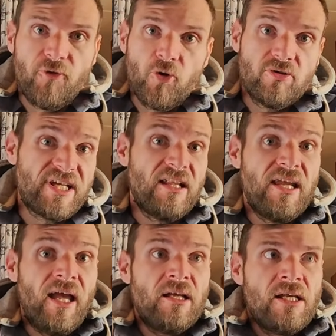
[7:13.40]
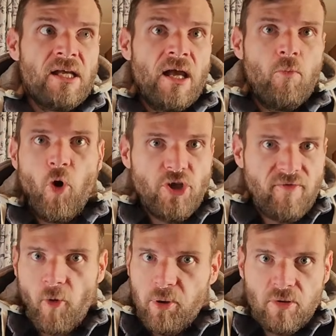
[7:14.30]
phone will tell you what
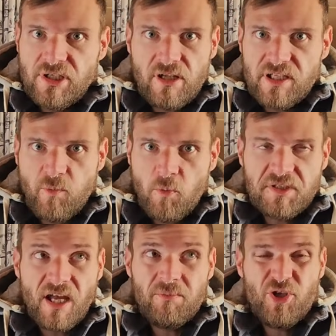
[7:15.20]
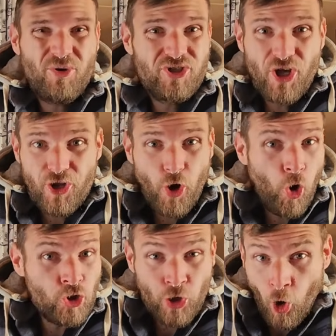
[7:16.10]
you've got plugged in at this moment in time. You can turn it
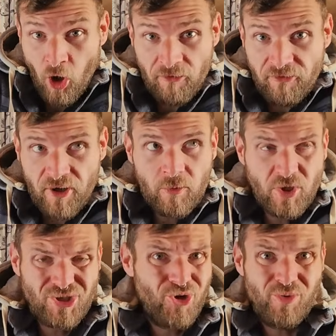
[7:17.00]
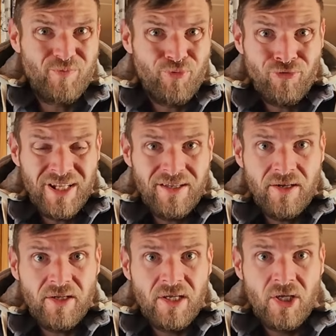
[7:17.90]
on and off, which I thought was
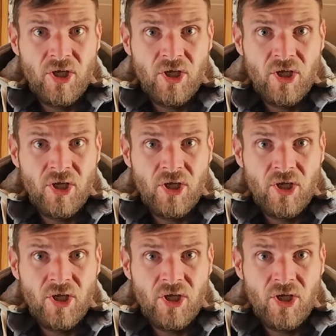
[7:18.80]
brilliant.